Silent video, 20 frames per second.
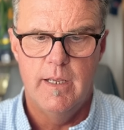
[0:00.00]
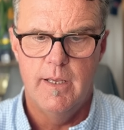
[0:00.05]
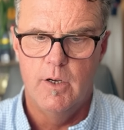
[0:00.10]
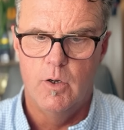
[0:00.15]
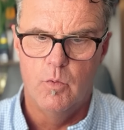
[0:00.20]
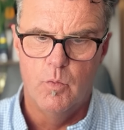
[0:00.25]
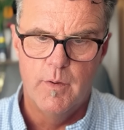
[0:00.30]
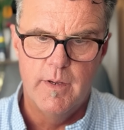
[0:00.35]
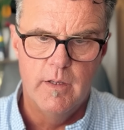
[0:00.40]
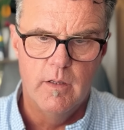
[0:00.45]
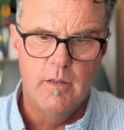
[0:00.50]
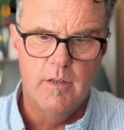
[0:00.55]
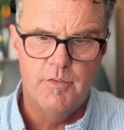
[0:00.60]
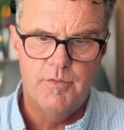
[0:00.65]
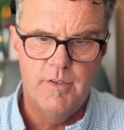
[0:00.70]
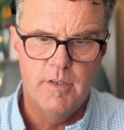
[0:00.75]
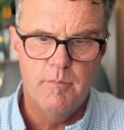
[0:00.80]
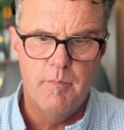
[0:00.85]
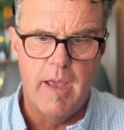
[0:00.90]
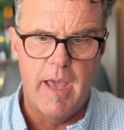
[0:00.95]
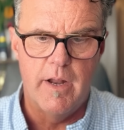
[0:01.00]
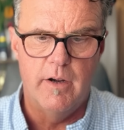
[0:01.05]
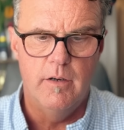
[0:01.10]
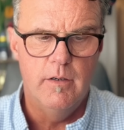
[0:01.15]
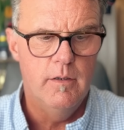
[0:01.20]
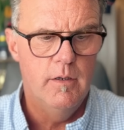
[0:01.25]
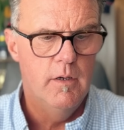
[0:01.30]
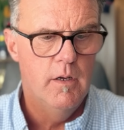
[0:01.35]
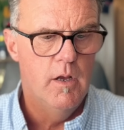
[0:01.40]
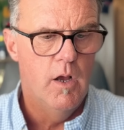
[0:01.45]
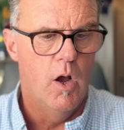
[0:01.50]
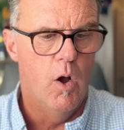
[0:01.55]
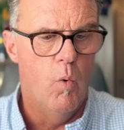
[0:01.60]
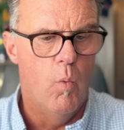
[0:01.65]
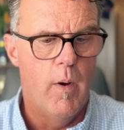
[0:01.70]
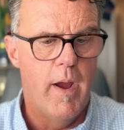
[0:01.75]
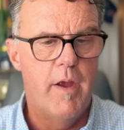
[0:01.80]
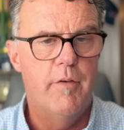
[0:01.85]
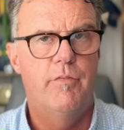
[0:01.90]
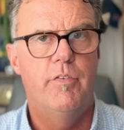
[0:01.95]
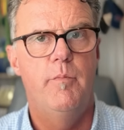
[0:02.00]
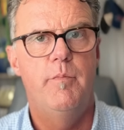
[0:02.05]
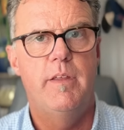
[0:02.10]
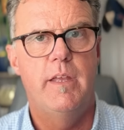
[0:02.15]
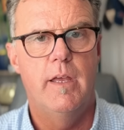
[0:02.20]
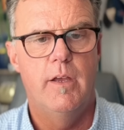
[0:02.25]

in a realistic manner, away from